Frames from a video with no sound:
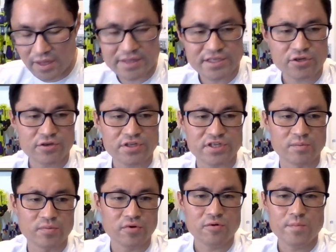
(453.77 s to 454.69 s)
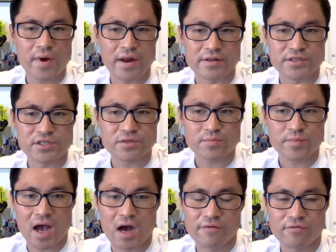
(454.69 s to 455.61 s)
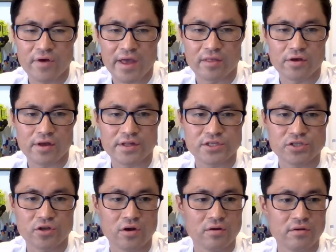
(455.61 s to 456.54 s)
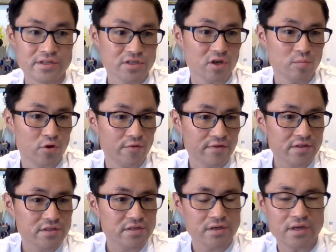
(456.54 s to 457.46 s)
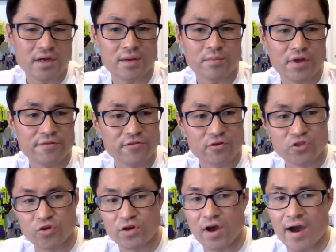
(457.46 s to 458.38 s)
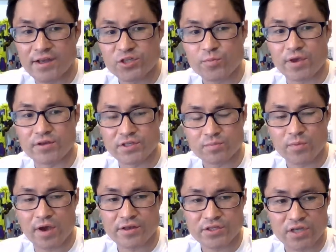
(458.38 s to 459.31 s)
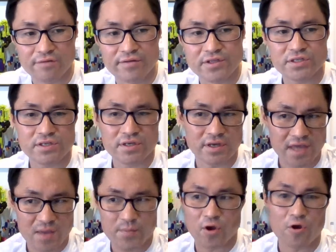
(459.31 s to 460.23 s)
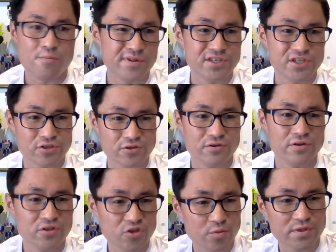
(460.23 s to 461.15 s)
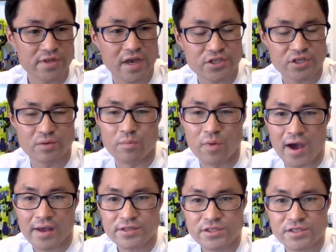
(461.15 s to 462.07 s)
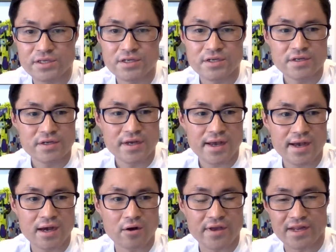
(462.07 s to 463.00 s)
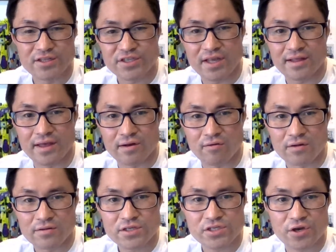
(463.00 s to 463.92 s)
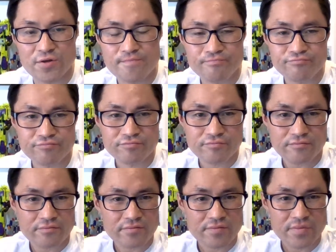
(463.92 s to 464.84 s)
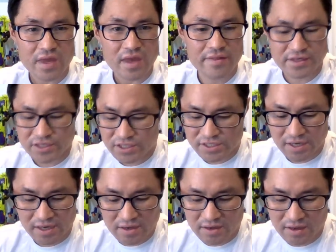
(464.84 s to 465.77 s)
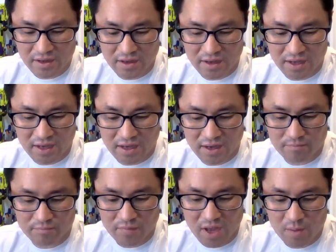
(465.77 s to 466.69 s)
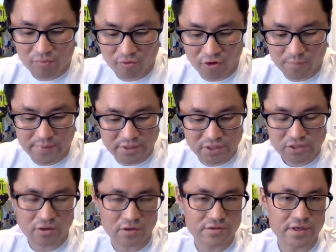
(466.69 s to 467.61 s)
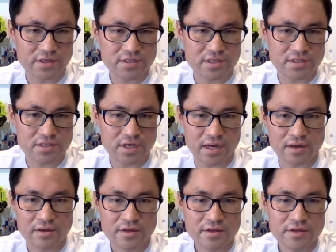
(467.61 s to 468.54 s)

so simple, but it's powerful. And look, it's not perfect. If you're doing ICE by yourself, it can be open to interpretation and bias. I'll get into that later on. So let's just say a broader business context. Let's say